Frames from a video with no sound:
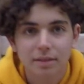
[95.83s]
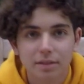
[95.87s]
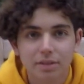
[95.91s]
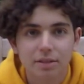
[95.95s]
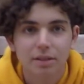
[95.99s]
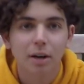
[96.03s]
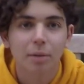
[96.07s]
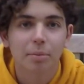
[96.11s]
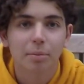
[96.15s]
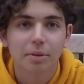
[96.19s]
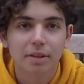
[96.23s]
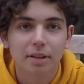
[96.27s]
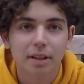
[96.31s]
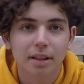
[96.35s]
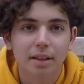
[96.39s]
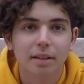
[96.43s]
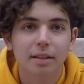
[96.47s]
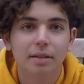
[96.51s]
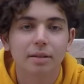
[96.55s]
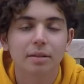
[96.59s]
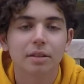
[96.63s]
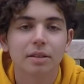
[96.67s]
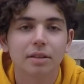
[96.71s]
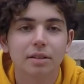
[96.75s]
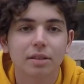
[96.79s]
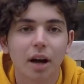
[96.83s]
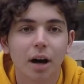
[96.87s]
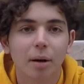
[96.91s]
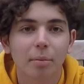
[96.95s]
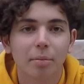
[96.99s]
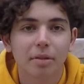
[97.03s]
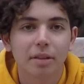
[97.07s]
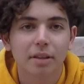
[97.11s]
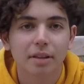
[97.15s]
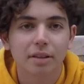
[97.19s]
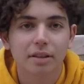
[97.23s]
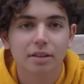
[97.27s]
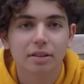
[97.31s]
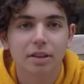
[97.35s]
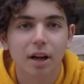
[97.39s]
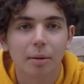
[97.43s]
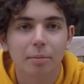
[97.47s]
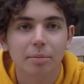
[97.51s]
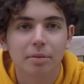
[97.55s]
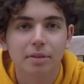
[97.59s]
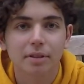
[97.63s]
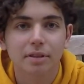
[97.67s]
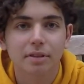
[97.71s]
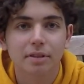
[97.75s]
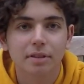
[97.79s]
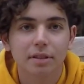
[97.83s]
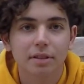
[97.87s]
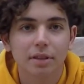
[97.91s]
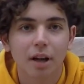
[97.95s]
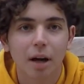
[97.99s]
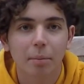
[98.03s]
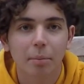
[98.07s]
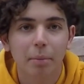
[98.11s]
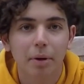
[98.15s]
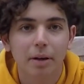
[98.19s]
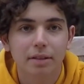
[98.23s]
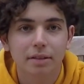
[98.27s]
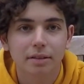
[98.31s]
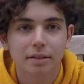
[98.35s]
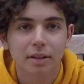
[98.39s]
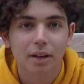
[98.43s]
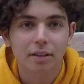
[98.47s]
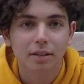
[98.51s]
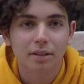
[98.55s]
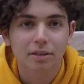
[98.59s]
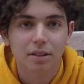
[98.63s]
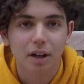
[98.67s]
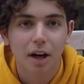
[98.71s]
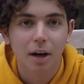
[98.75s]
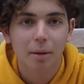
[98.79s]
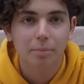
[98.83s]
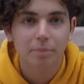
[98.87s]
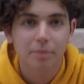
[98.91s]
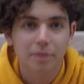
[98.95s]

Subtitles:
Stop. Like the top thing, the top button on the top